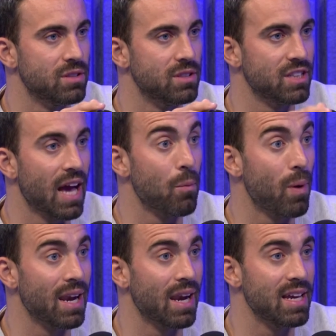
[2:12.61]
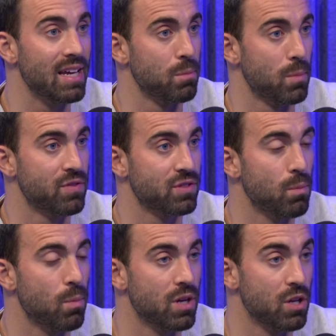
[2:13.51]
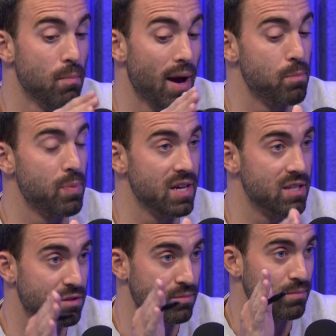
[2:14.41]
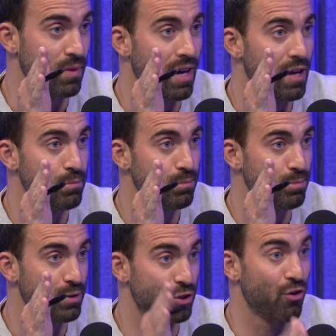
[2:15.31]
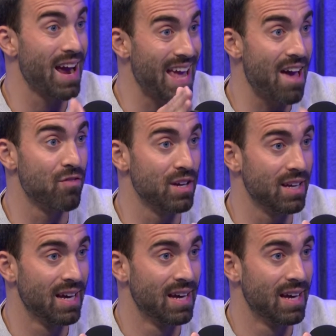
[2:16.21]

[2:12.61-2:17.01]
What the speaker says: Zhang Weili in with someone who might be as strike heavy